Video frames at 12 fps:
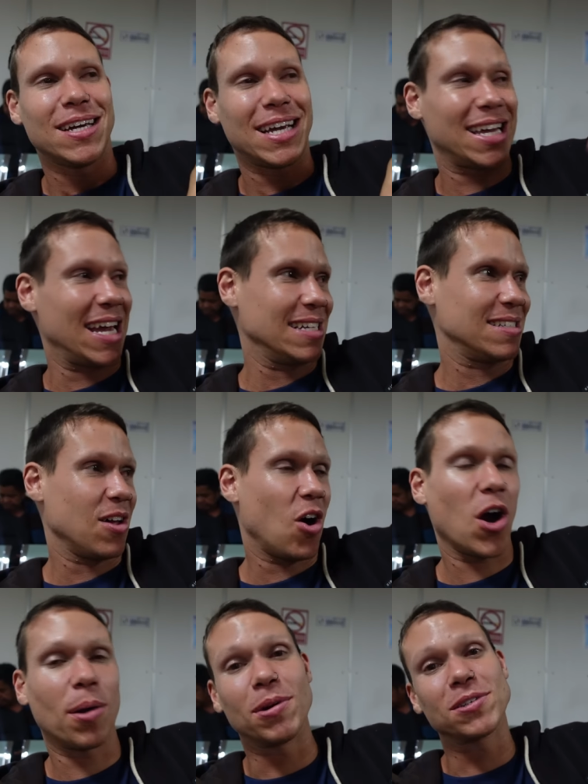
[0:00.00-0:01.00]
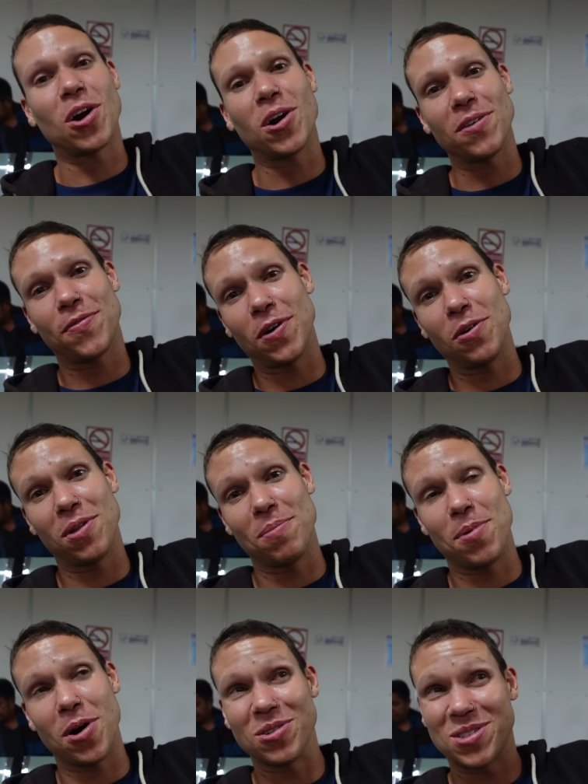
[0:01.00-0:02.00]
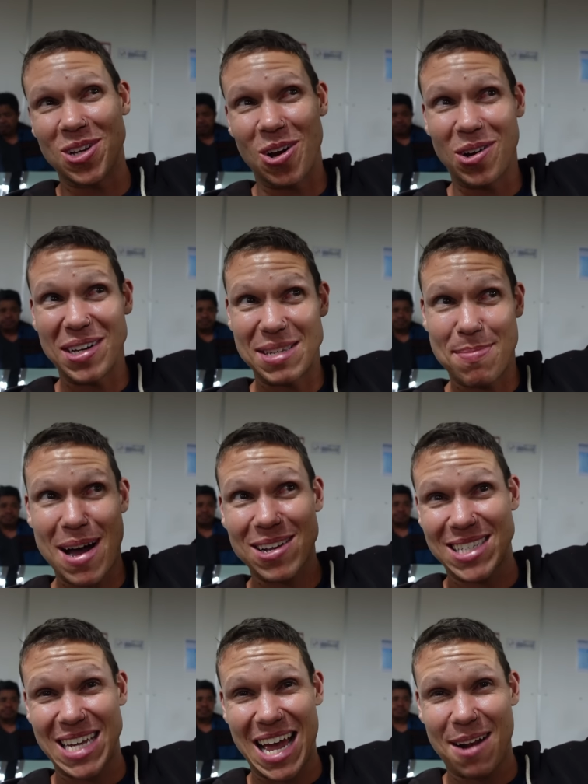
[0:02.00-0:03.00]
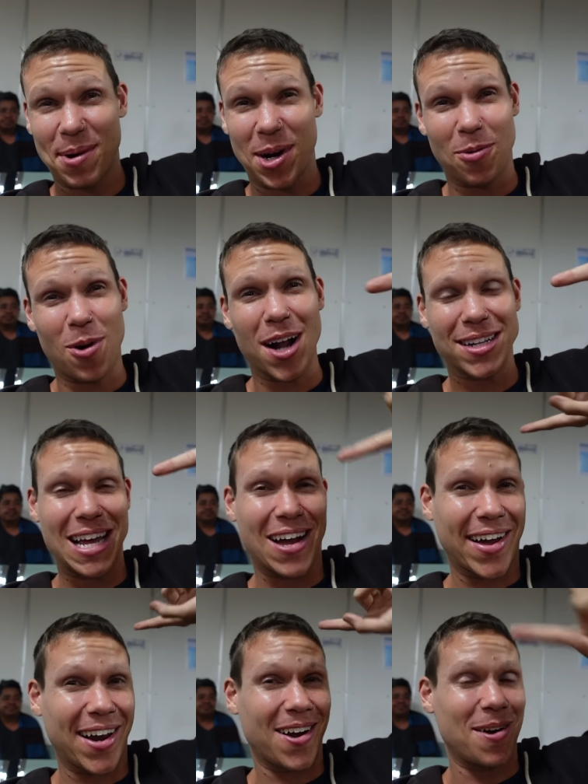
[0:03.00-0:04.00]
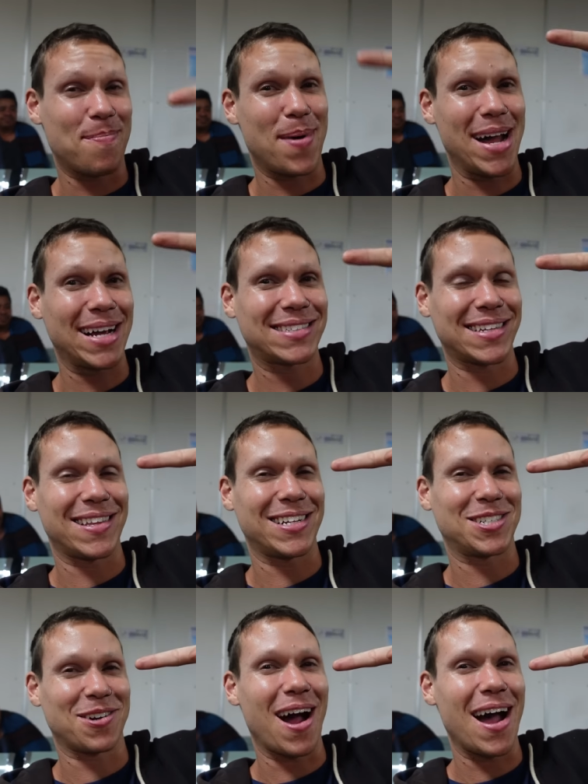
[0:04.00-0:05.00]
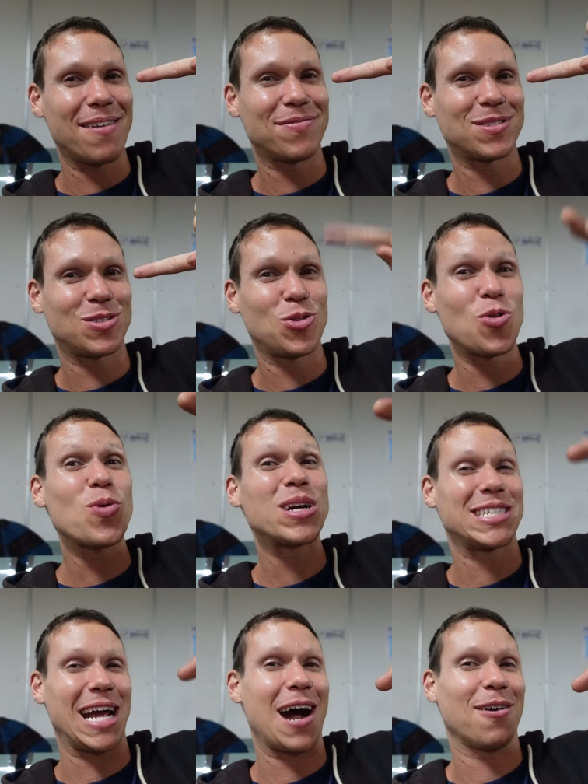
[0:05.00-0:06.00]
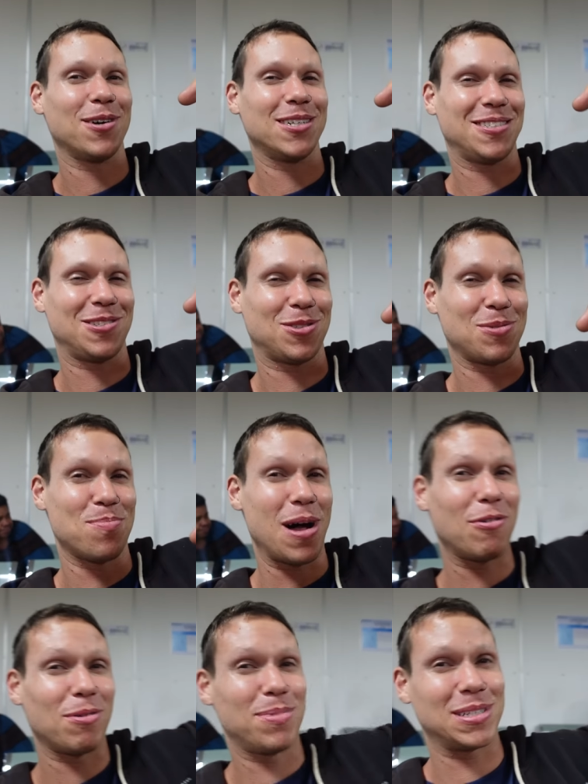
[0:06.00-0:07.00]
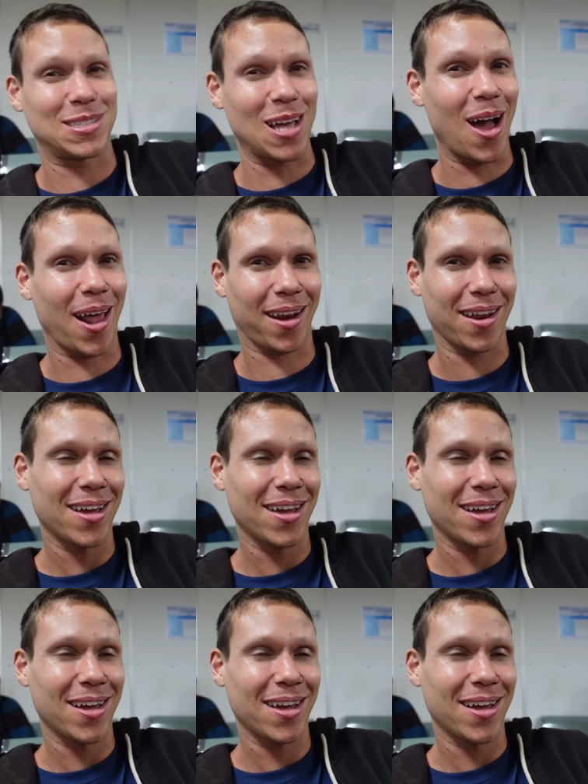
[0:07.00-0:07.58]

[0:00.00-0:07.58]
In case the harbor's already filled with a boat, so it's about 10. We're gonna walk down, get on our bikes, and then drive 2-ish hours to Sumbawa Besar.